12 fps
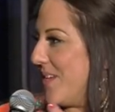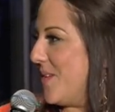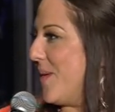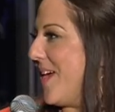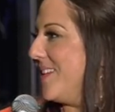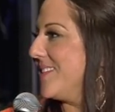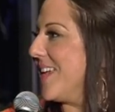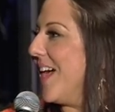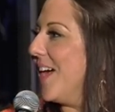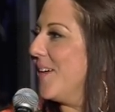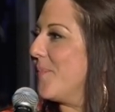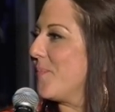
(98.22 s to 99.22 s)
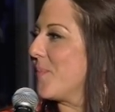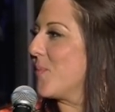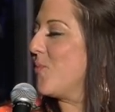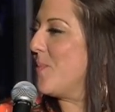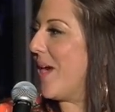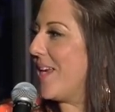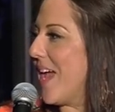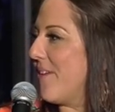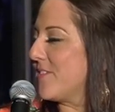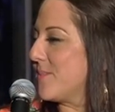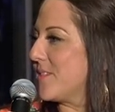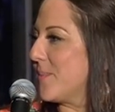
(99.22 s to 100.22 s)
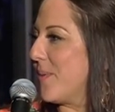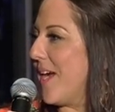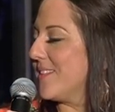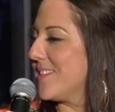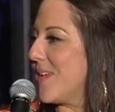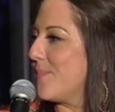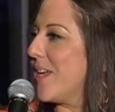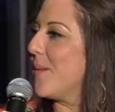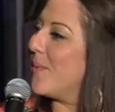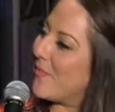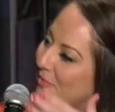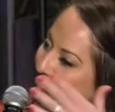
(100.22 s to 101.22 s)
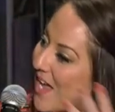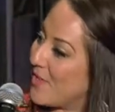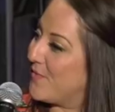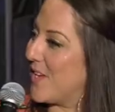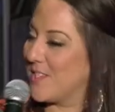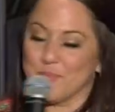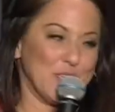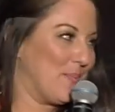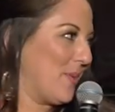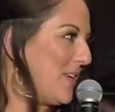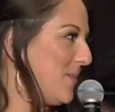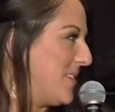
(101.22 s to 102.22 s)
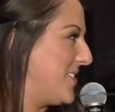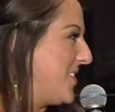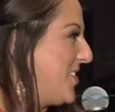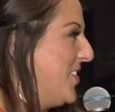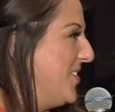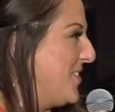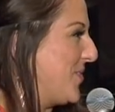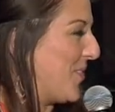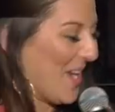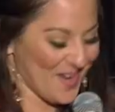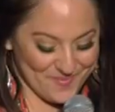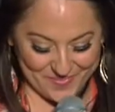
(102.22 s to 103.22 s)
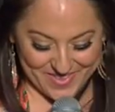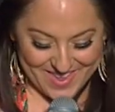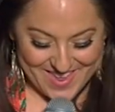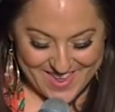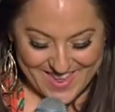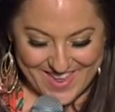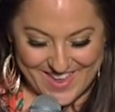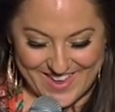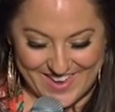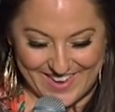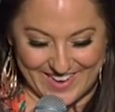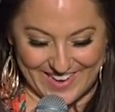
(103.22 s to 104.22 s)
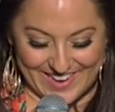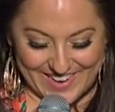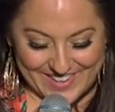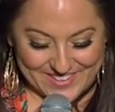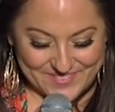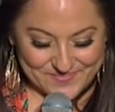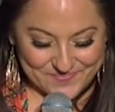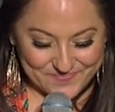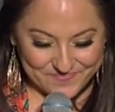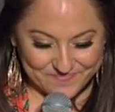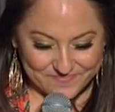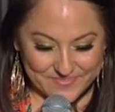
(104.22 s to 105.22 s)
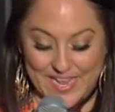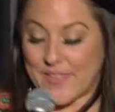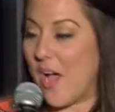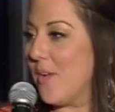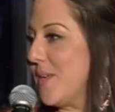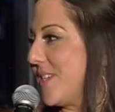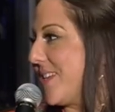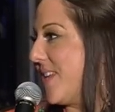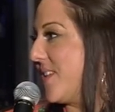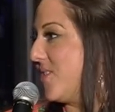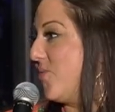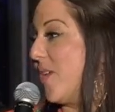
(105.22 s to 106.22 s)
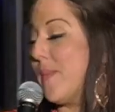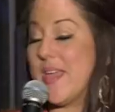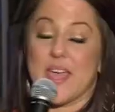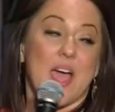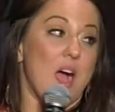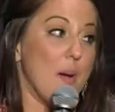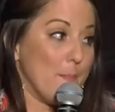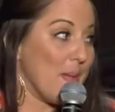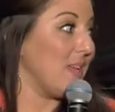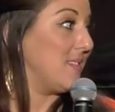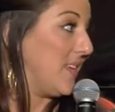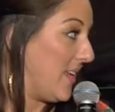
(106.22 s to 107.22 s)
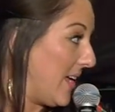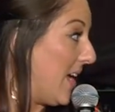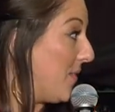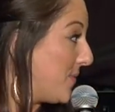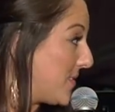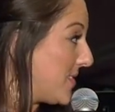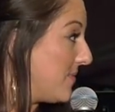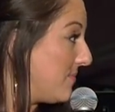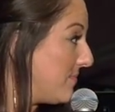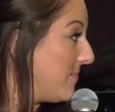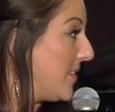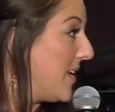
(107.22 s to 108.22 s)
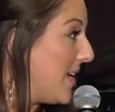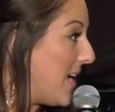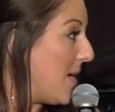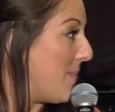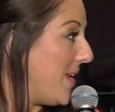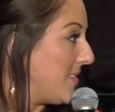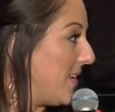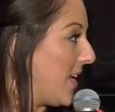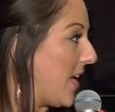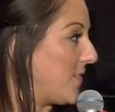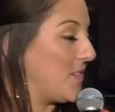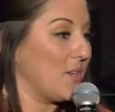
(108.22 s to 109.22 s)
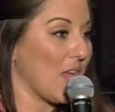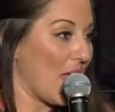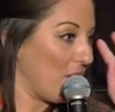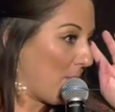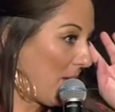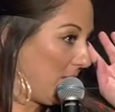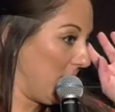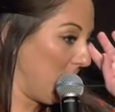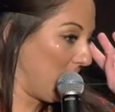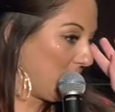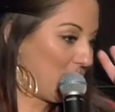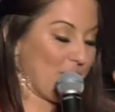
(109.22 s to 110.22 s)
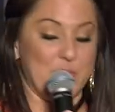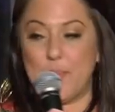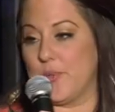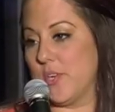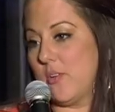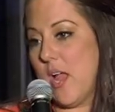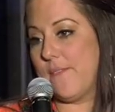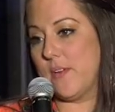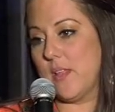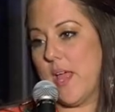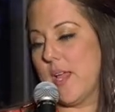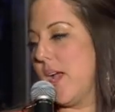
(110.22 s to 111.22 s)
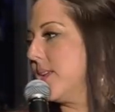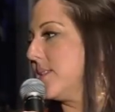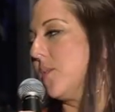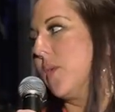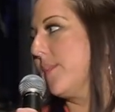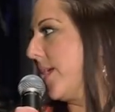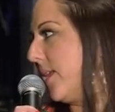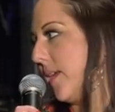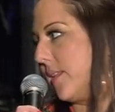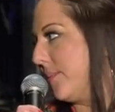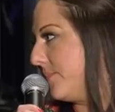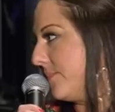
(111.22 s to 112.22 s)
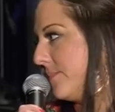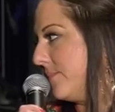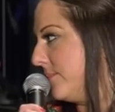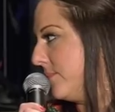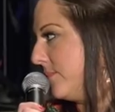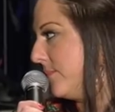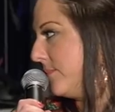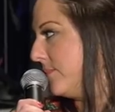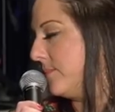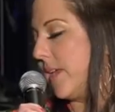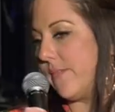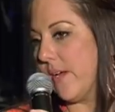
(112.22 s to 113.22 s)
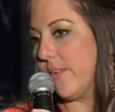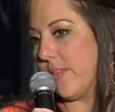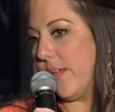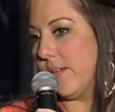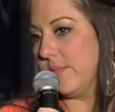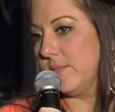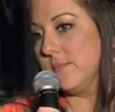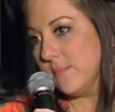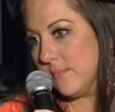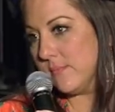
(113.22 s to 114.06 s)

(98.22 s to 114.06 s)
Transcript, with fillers: So, anyways, um, we might have some surprises up there, but for now, you've got some really pretty ones to choose from. Um, and I want to say this too, they make amazing gifts. Amazing gifts. I don't know about you, but do you have people in your life you're like, so what am I going to get them? They have everything.